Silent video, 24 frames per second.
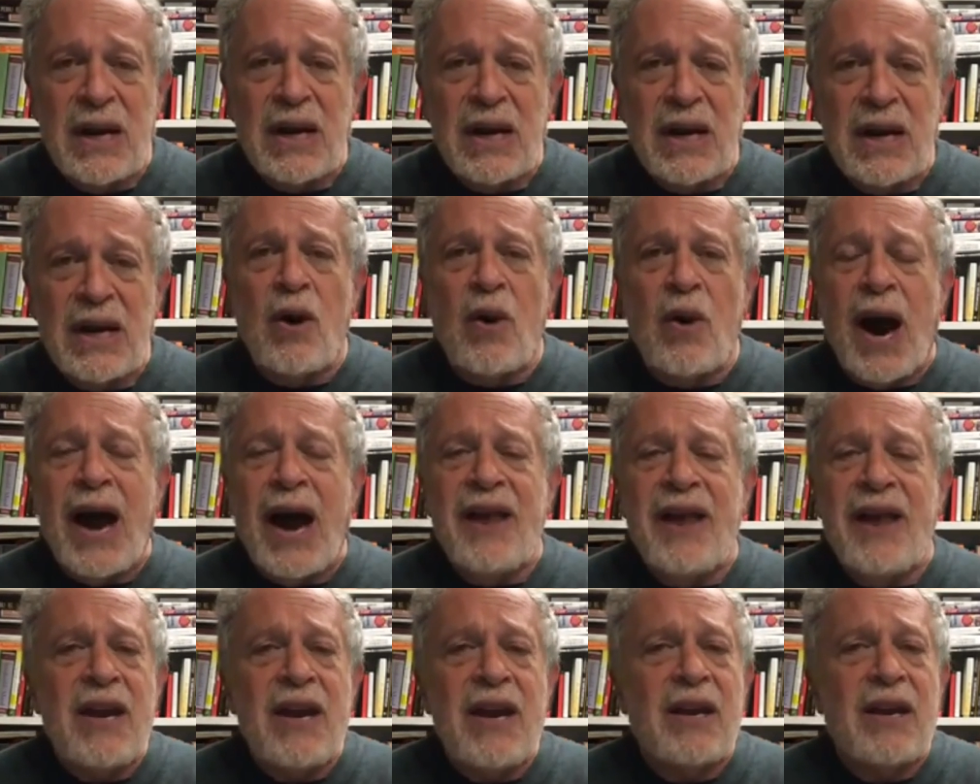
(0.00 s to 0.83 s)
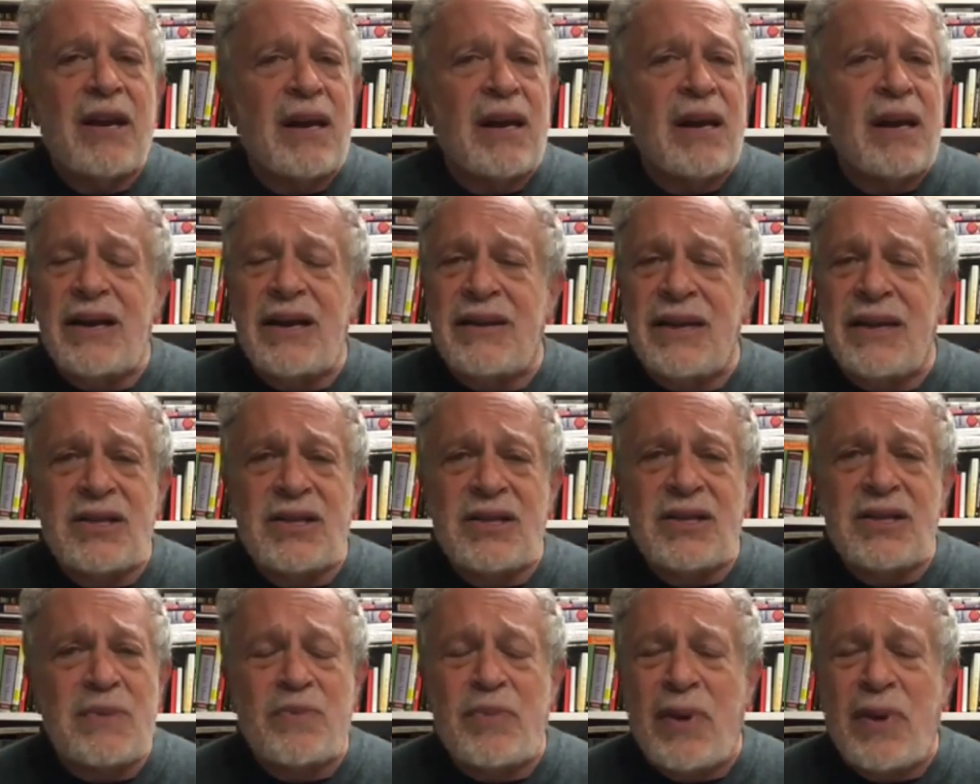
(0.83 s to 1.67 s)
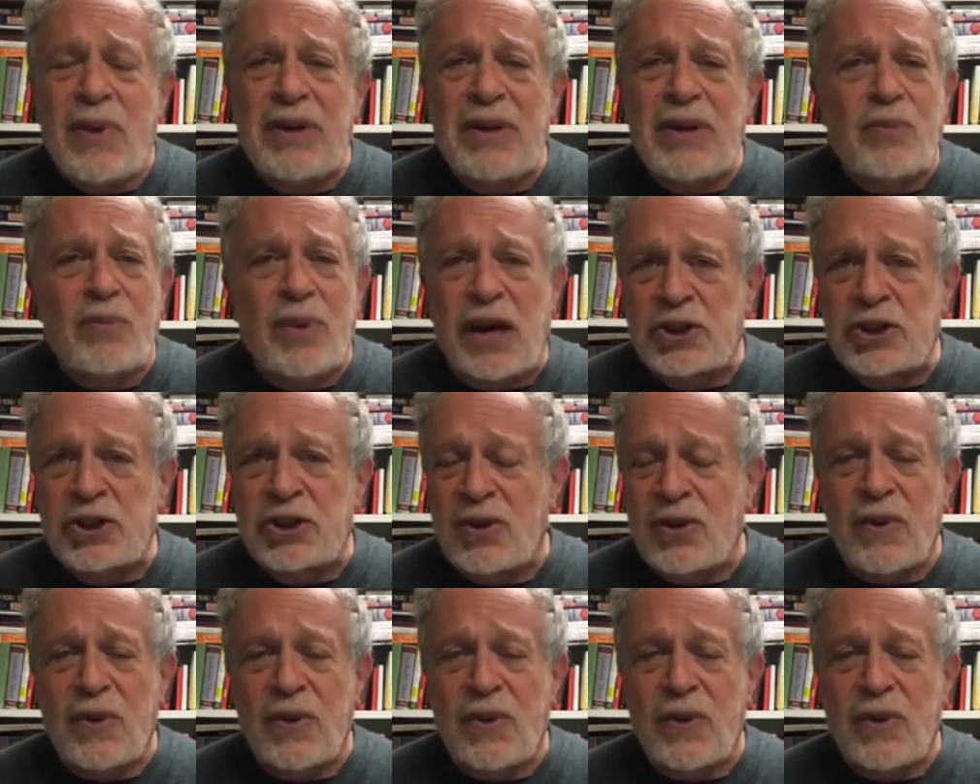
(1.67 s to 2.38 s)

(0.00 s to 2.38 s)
No, I think this is public pressure.